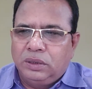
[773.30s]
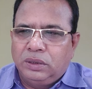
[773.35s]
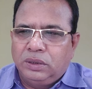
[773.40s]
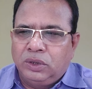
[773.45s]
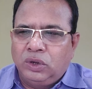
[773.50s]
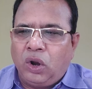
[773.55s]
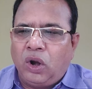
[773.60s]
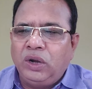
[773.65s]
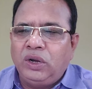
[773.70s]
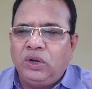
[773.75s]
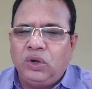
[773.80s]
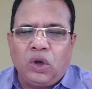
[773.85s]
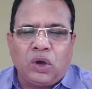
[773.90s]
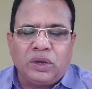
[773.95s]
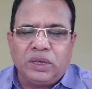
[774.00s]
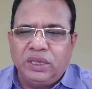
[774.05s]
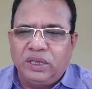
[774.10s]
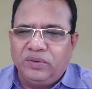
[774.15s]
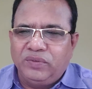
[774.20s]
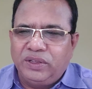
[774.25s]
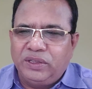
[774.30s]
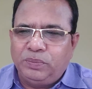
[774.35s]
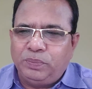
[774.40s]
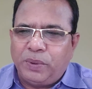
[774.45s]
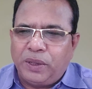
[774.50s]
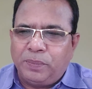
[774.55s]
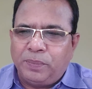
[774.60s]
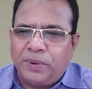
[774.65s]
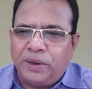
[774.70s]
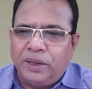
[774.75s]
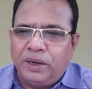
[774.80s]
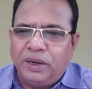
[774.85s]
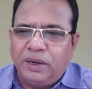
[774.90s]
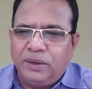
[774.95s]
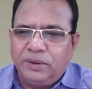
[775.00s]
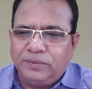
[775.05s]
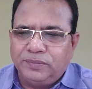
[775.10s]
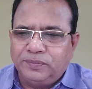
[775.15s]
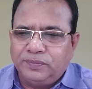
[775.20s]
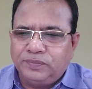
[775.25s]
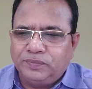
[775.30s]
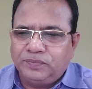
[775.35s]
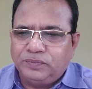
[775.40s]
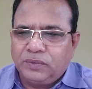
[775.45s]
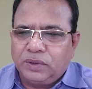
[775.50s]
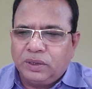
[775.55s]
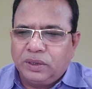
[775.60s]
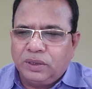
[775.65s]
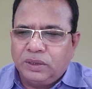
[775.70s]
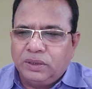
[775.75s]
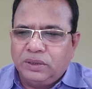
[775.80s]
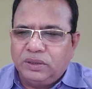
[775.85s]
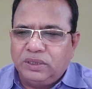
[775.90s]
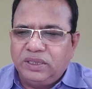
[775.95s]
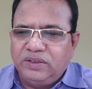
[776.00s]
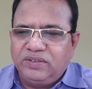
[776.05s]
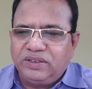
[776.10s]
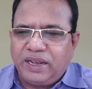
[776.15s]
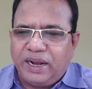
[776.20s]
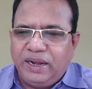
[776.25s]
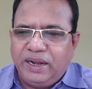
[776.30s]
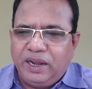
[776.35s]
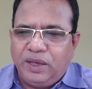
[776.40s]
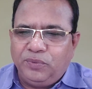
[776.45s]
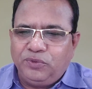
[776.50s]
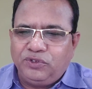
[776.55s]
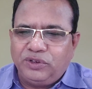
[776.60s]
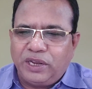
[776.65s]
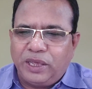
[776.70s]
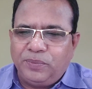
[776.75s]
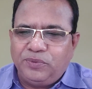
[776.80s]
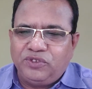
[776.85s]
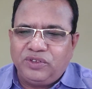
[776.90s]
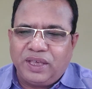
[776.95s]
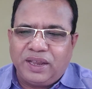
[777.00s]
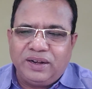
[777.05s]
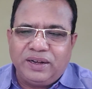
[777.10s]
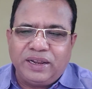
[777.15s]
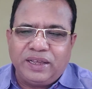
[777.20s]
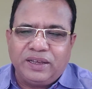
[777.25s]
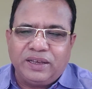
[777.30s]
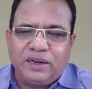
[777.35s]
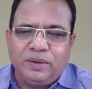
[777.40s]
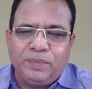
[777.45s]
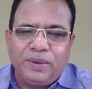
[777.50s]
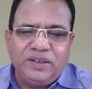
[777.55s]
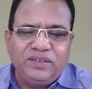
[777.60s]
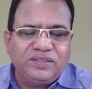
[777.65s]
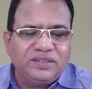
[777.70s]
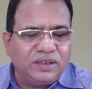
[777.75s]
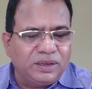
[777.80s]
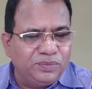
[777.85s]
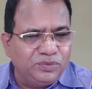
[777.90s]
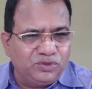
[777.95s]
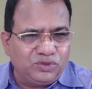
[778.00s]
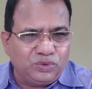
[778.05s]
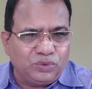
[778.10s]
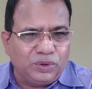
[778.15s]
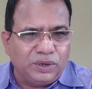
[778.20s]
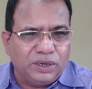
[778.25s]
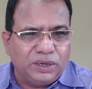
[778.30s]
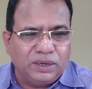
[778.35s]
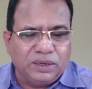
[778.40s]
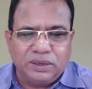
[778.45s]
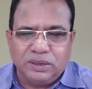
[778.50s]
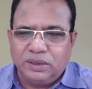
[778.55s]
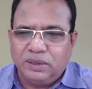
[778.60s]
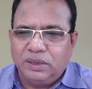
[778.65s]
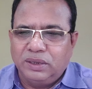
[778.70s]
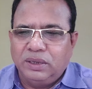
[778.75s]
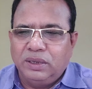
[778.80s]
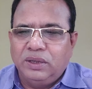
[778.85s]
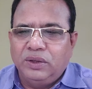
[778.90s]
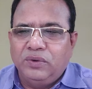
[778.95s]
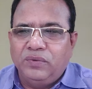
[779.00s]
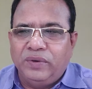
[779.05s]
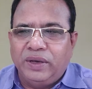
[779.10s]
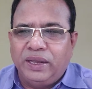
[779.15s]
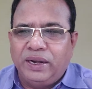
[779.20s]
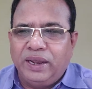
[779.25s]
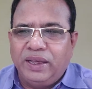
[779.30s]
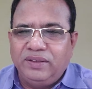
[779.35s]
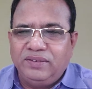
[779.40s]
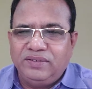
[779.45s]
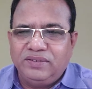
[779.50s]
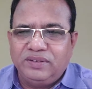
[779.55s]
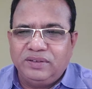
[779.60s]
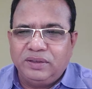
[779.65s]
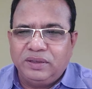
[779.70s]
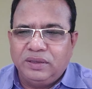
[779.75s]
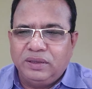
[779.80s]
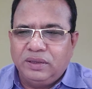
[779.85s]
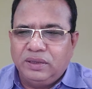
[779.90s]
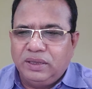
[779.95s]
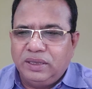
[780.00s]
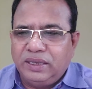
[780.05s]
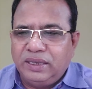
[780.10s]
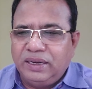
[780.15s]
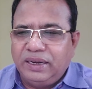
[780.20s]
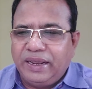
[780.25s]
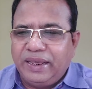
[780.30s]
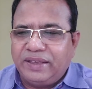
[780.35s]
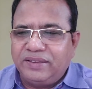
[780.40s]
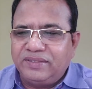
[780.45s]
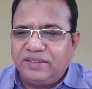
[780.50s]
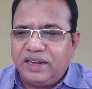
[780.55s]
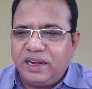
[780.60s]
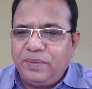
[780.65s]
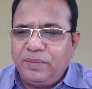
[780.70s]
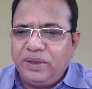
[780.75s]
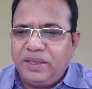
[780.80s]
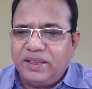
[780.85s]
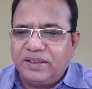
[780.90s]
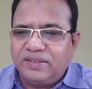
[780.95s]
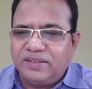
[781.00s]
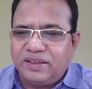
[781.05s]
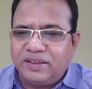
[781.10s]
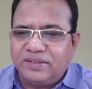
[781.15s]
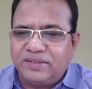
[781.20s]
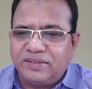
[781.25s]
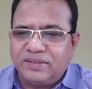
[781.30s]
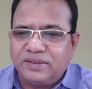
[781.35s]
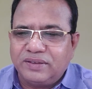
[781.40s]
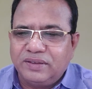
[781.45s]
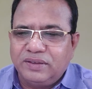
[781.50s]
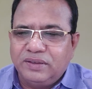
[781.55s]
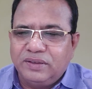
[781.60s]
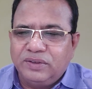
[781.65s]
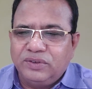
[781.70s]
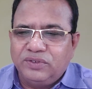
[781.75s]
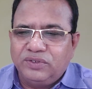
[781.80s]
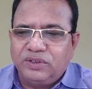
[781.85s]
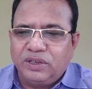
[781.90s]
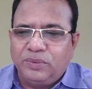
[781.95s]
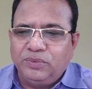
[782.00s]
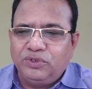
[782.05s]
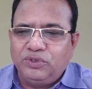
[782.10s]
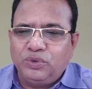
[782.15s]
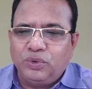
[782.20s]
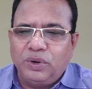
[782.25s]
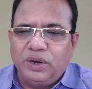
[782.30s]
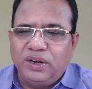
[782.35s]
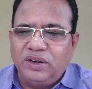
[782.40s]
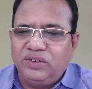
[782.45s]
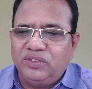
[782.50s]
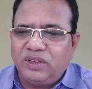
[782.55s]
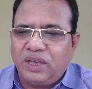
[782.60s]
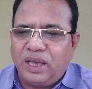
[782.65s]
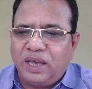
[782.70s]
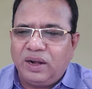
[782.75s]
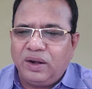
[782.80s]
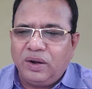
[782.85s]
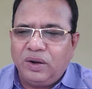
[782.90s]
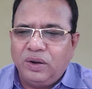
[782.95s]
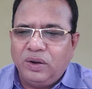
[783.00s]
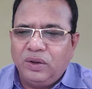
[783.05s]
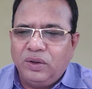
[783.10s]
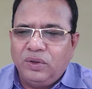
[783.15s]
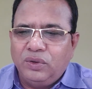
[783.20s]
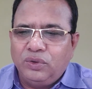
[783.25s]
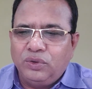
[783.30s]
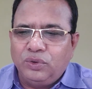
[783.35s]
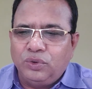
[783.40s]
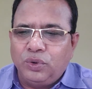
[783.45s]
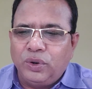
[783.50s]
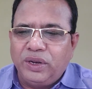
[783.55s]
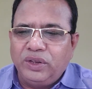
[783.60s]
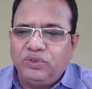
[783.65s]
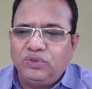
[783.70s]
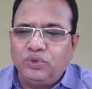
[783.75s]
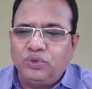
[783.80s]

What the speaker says: not talking with people. These kind of steps are taken by some students, whereas in extreme cases some students are doing